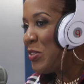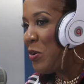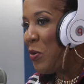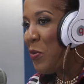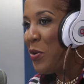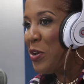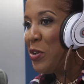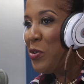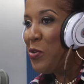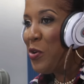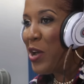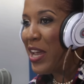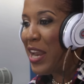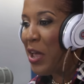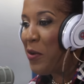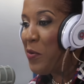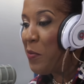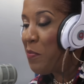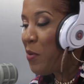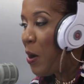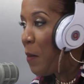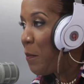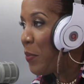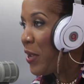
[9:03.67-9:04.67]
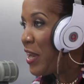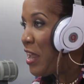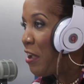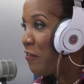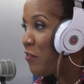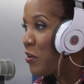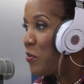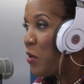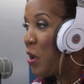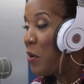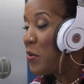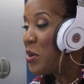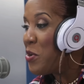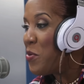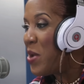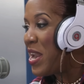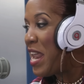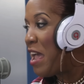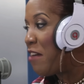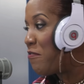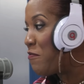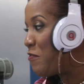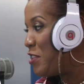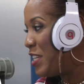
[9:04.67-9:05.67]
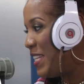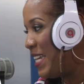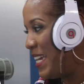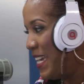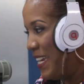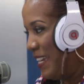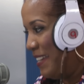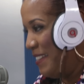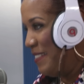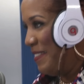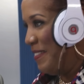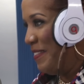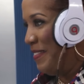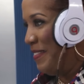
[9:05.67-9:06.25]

So we're pumping everywhere, we're doing everything.